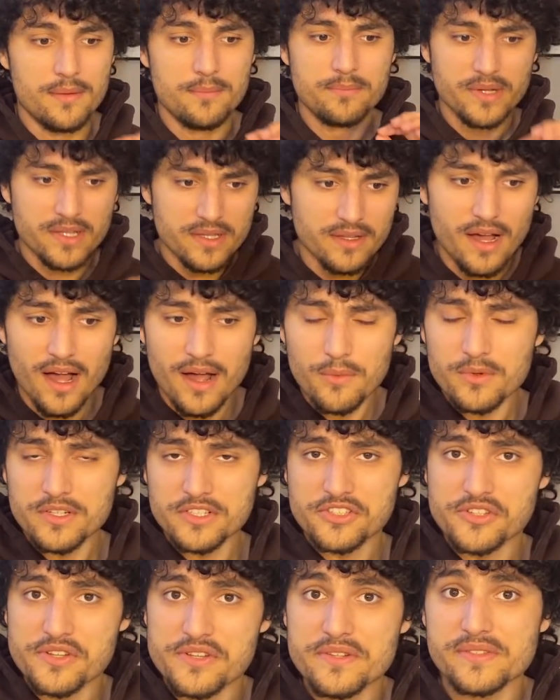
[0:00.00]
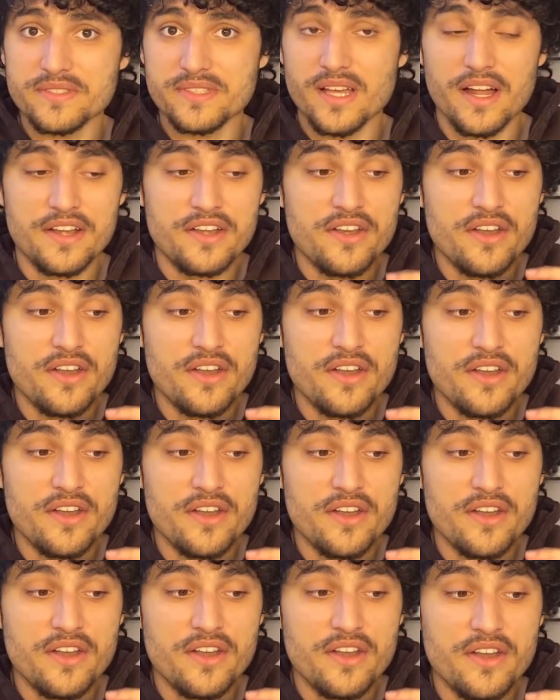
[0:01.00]
But I want to show you another
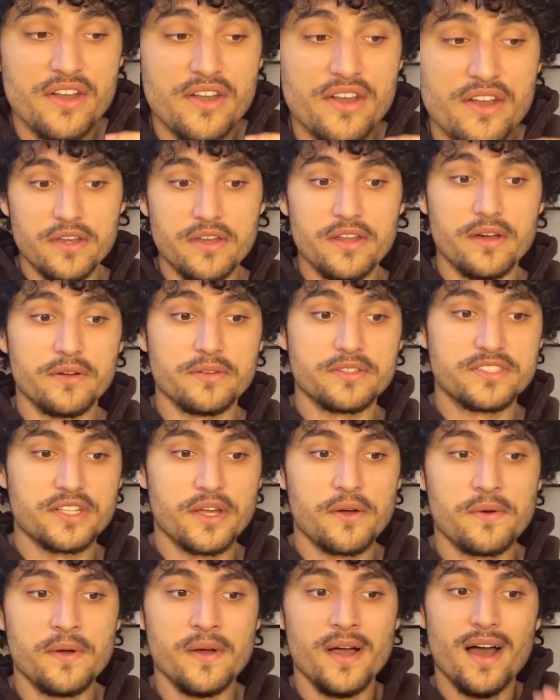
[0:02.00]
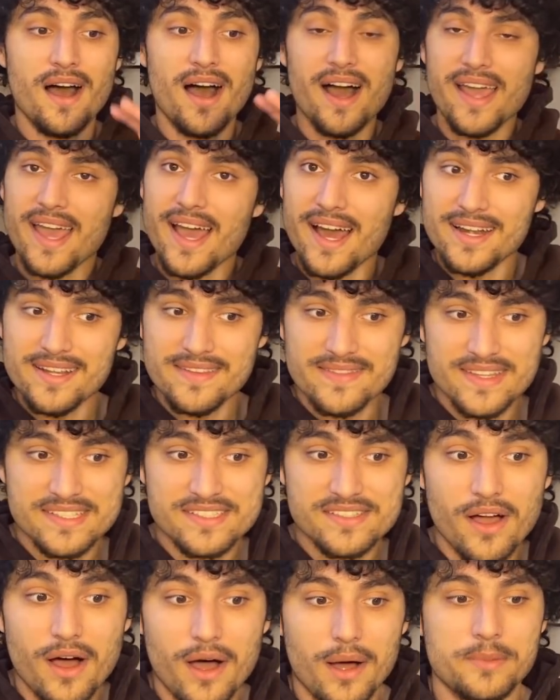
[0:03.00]
thing that we can do. So I added
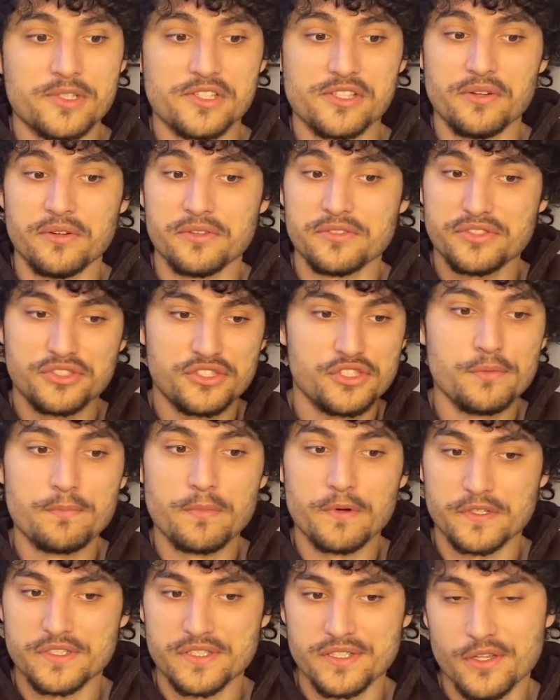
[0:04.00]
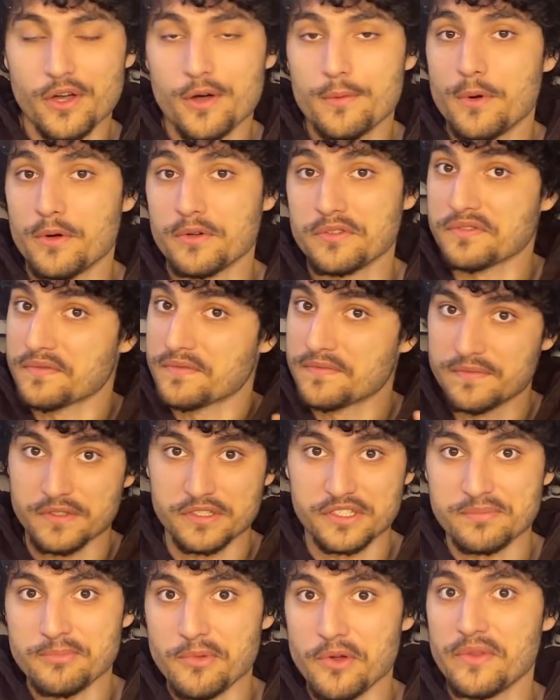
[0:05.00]
this optional super slow-mo for
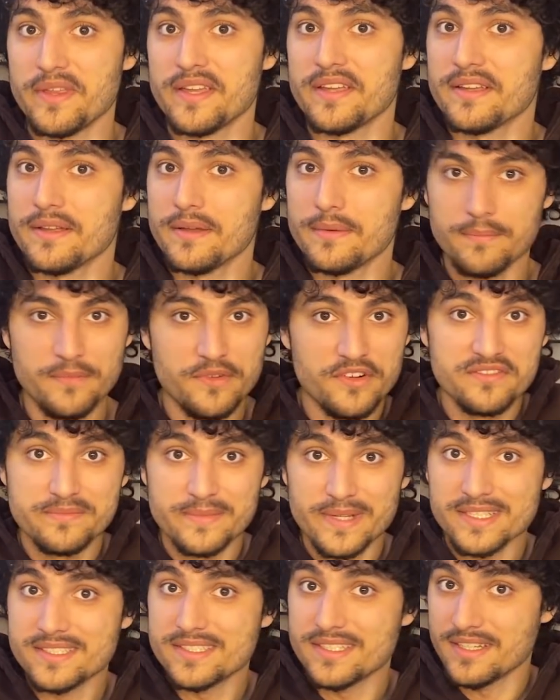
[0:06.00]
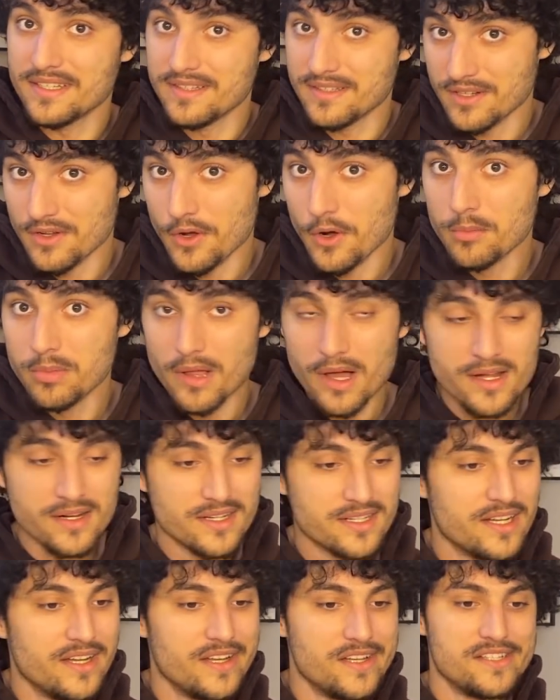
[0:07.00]
smoothing movement code block.